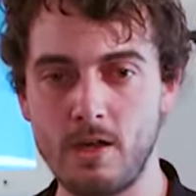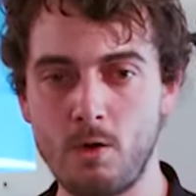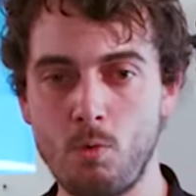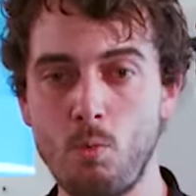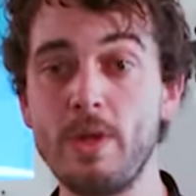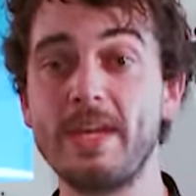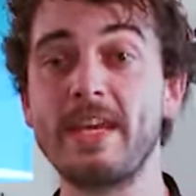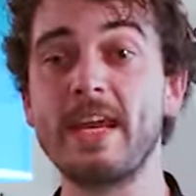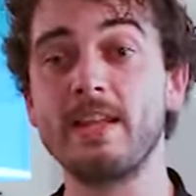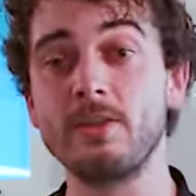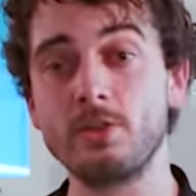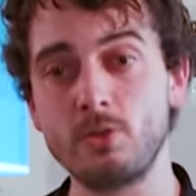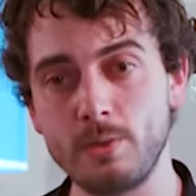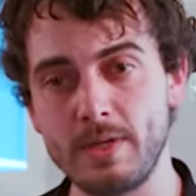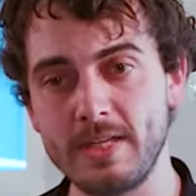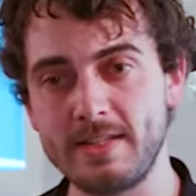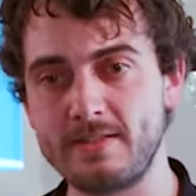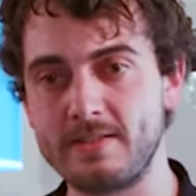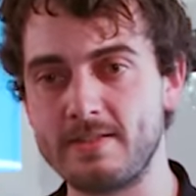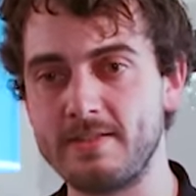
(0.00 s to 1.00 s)
we can do
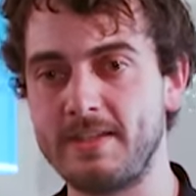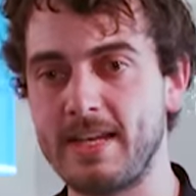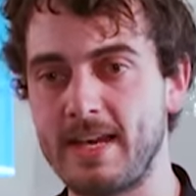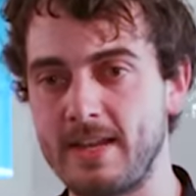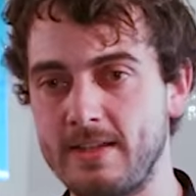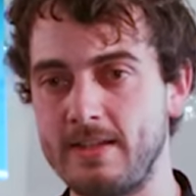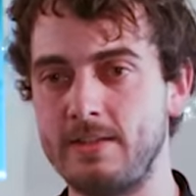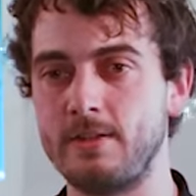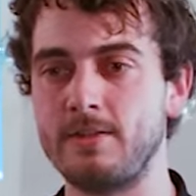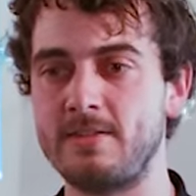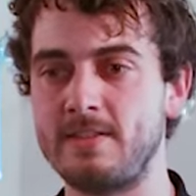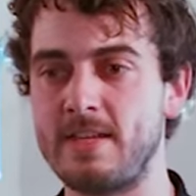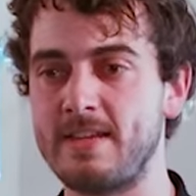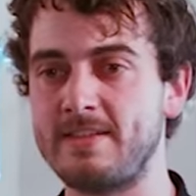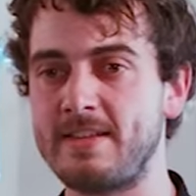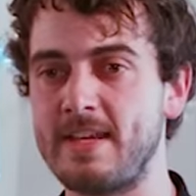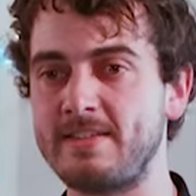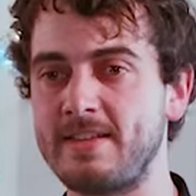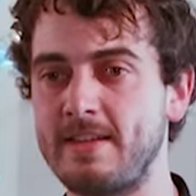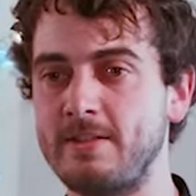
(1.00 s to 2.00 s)
it then in the
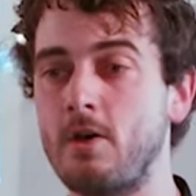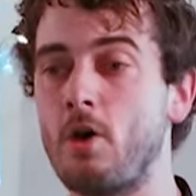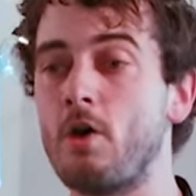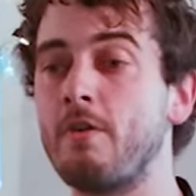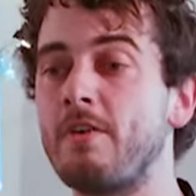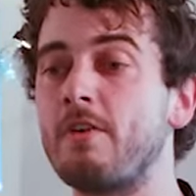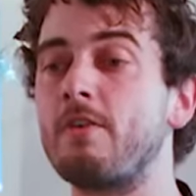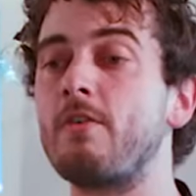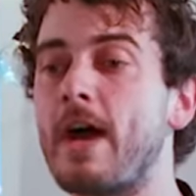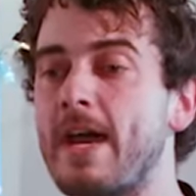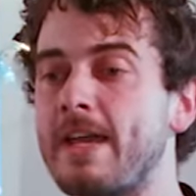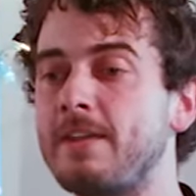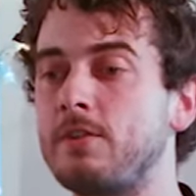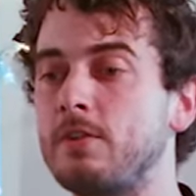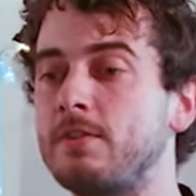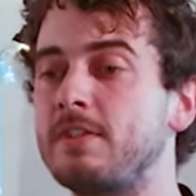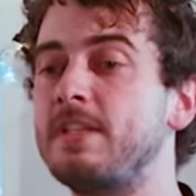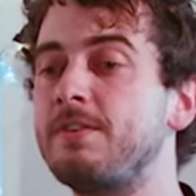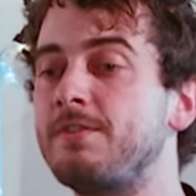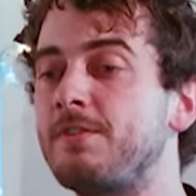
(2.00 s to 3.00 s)
CSS and override
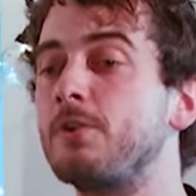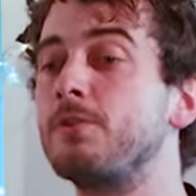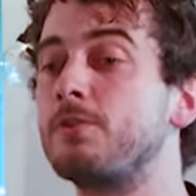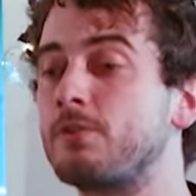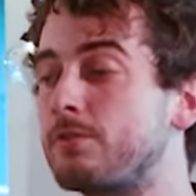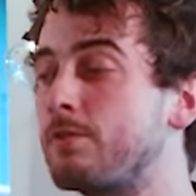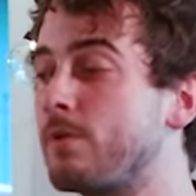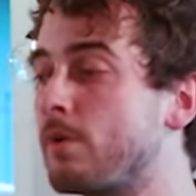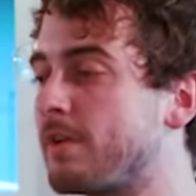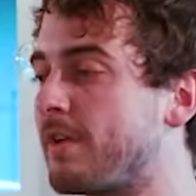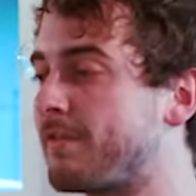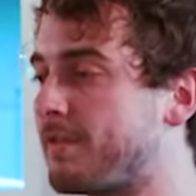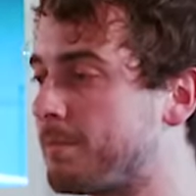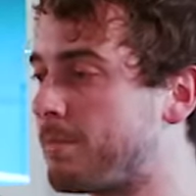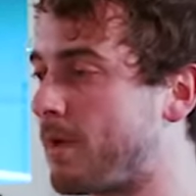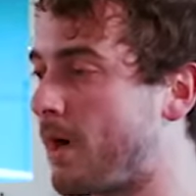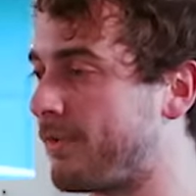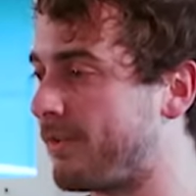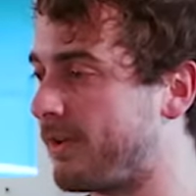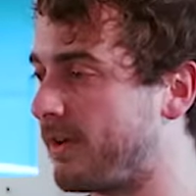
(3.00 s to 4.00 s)
the default rules of the
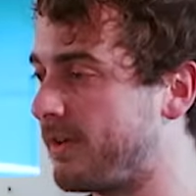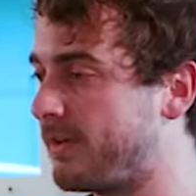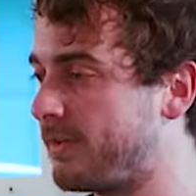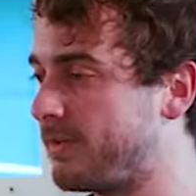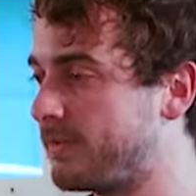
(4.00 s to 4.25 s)
browser.